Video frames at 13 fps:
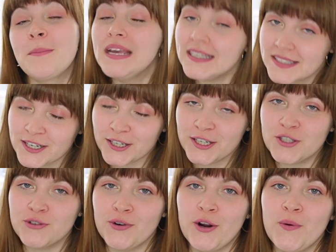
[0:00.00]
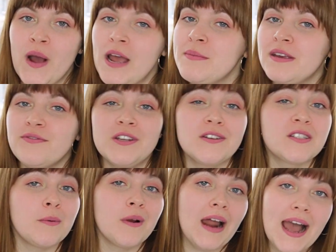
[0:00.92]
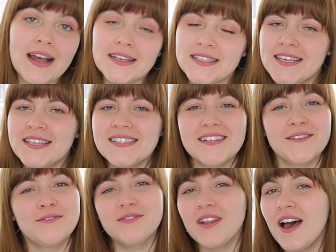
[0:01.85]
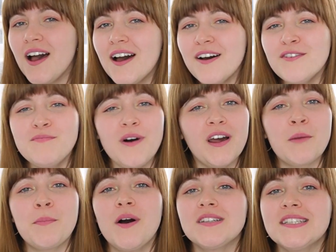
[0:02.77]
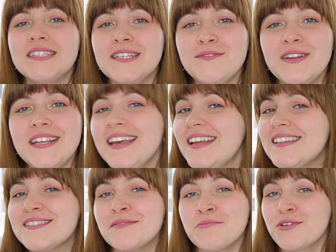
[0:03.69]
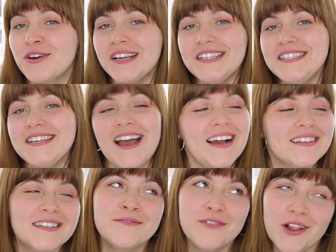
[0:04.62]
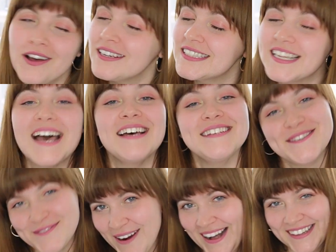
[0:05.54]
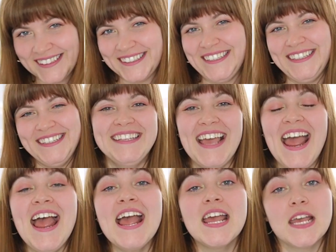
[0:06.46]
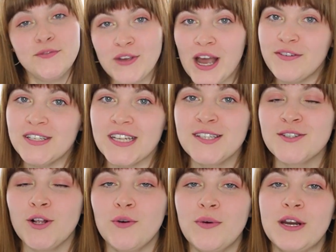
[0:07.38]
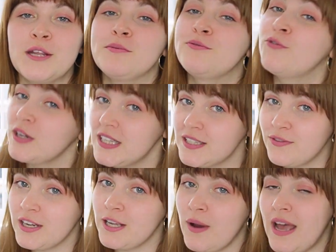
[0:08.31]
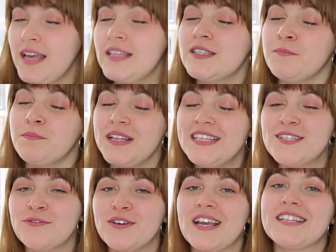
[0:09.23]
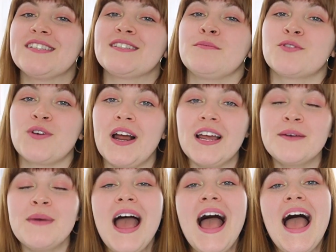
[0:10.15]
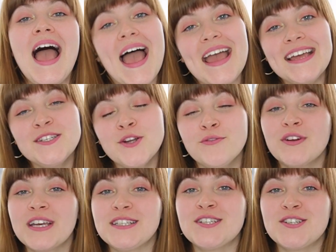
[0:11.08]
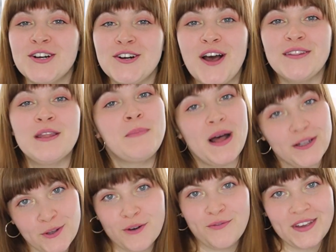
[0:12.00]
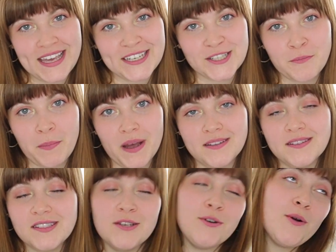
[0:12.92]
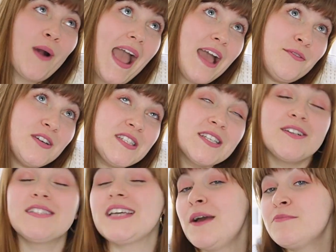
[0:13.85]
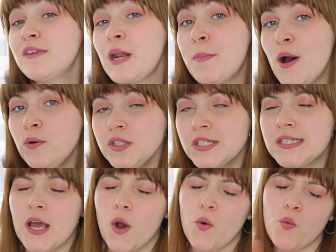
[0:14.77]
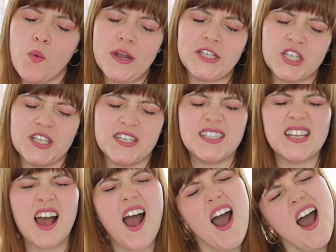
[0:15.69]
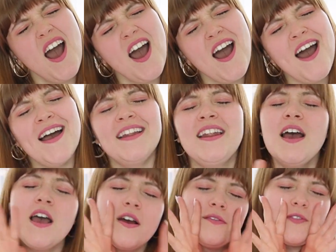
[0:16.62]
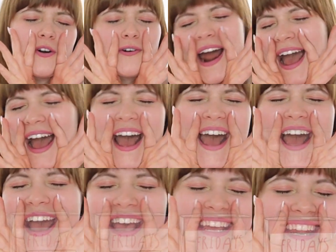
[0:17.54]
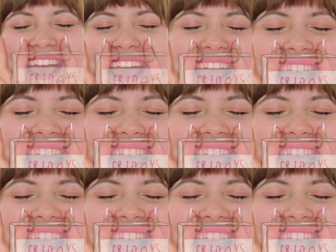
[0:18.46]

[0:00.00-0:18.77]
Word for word: based here in Toronto. I make videos about acting, self-love, body positivity, and some crazy acting vlogs as well. If you haven't done so already before this video ends, please don't forget to subscribe and don't forget to turn on the bell notification button so you know every single time that I post, which is on Fridays.